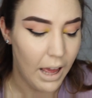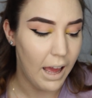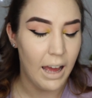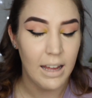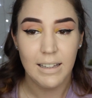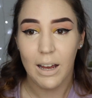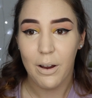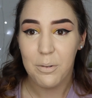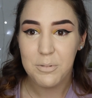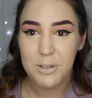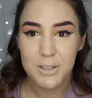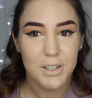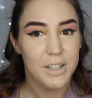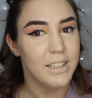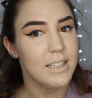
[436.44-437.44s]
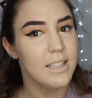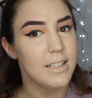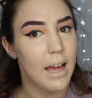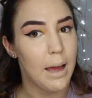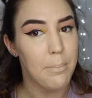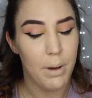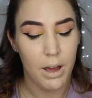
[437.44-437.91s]
And now I'm just going to
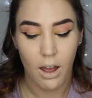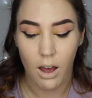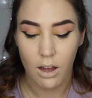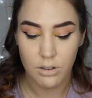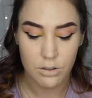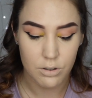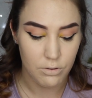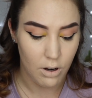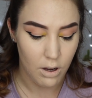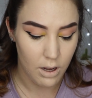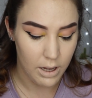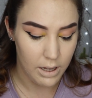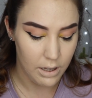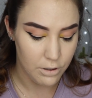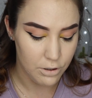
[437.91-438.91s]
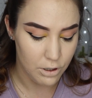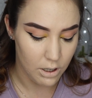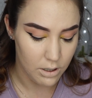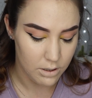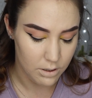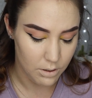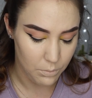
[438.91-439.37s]
set my under eye
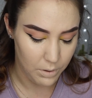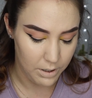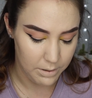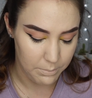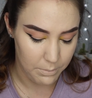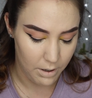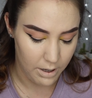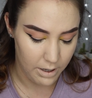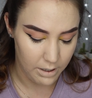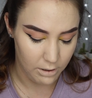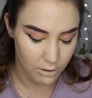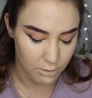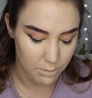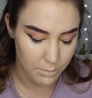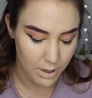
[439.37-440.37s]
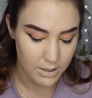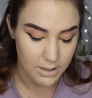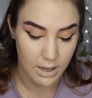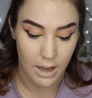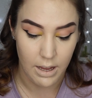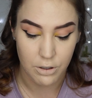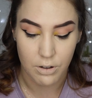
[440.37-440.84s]
just with my Laura
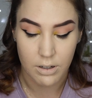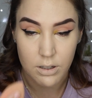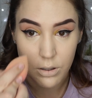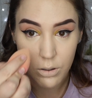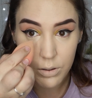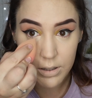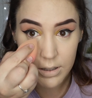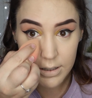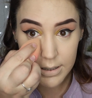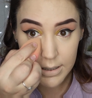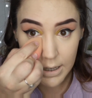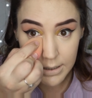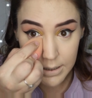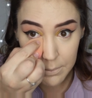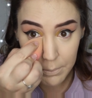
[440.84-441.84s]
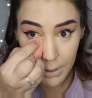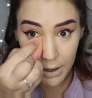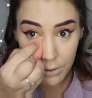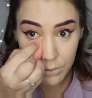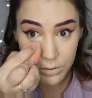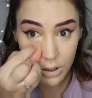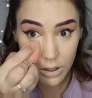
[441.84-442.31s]
Mercier translucent setting
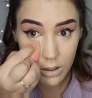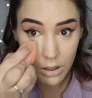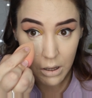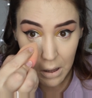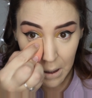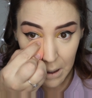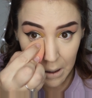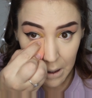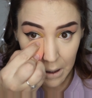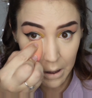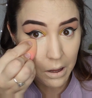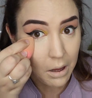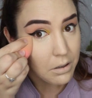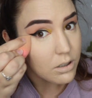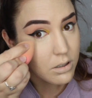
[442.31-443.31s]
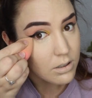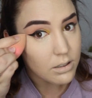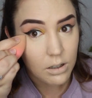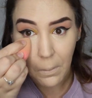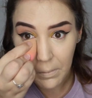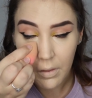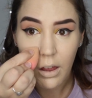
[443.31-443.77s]
powder. And just set it
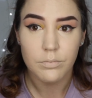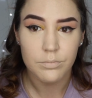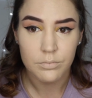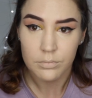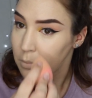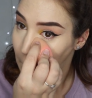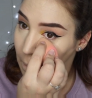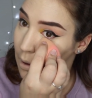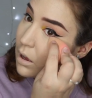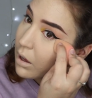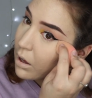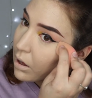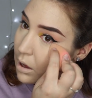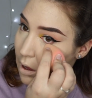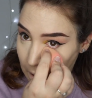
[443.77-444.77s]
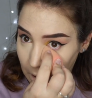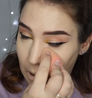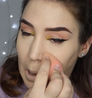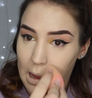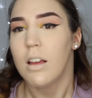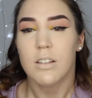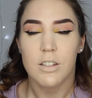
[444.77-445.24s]
on there.
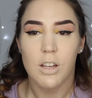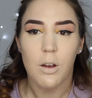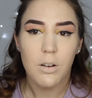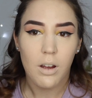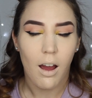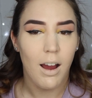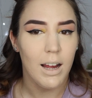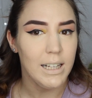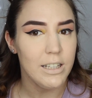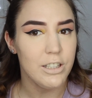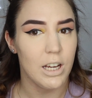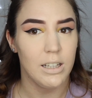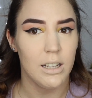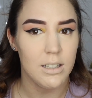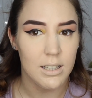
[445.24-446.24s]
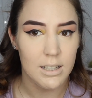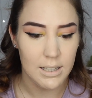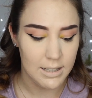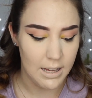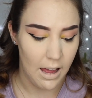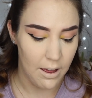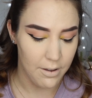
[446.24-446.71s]
So Kylie Jenner
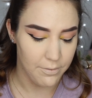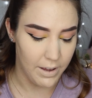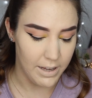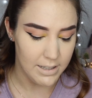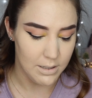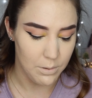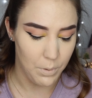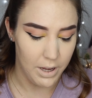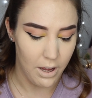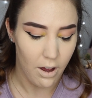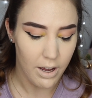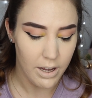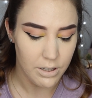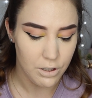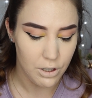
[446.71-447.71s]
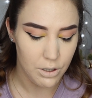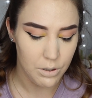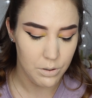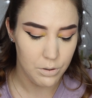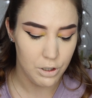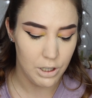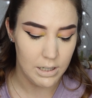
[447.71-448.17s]
doesn't set her face the way I
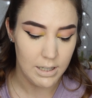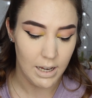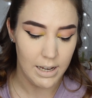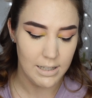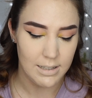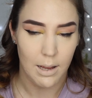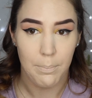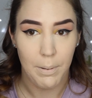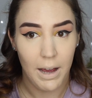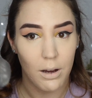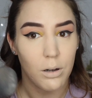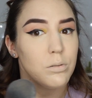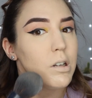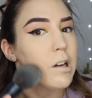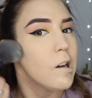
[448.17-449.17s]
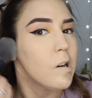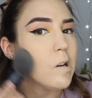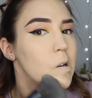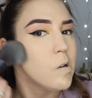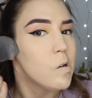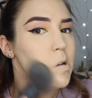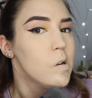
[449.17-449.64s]
do. She takes a
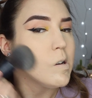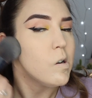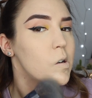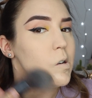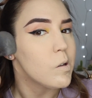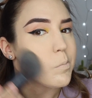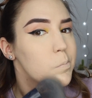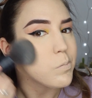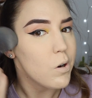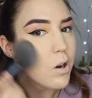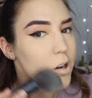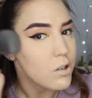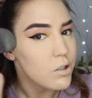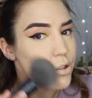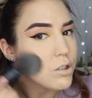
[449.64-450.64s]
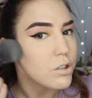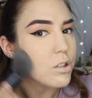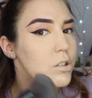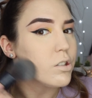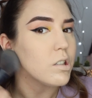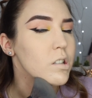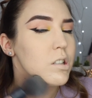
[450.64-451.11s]
powder on a brush
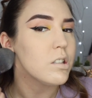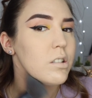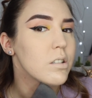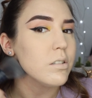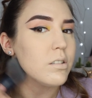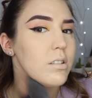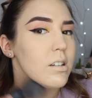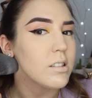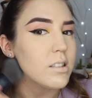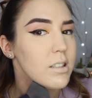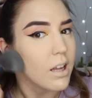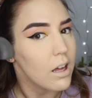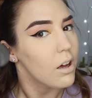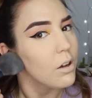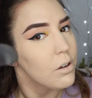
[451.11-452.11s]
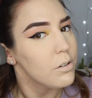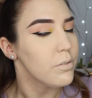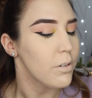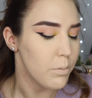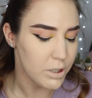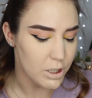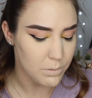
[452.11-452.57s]
and just dusts that
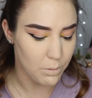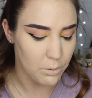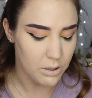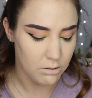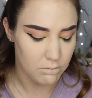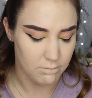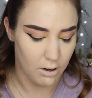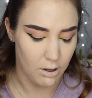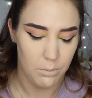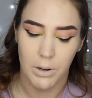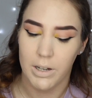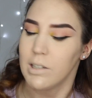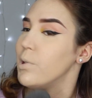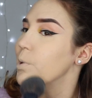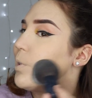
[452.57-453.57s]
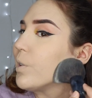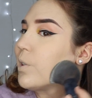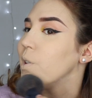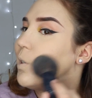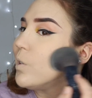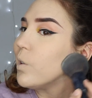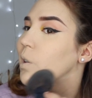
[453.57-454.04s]
over, which is probably the right way to do it because
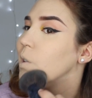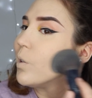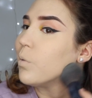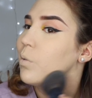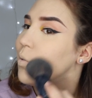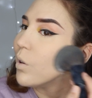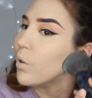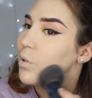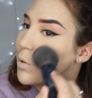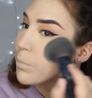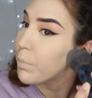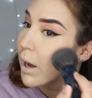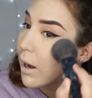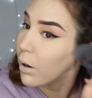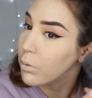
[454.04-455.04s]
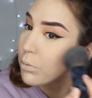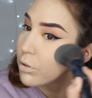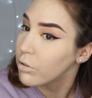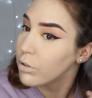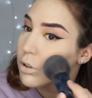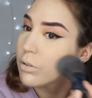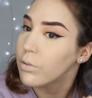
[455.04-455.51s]
then you don't end up with loads of powder
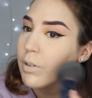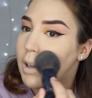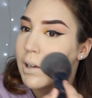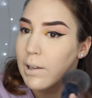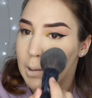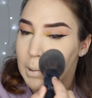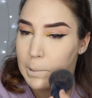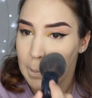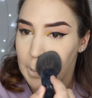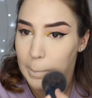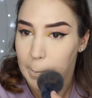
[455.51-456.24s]
on your face.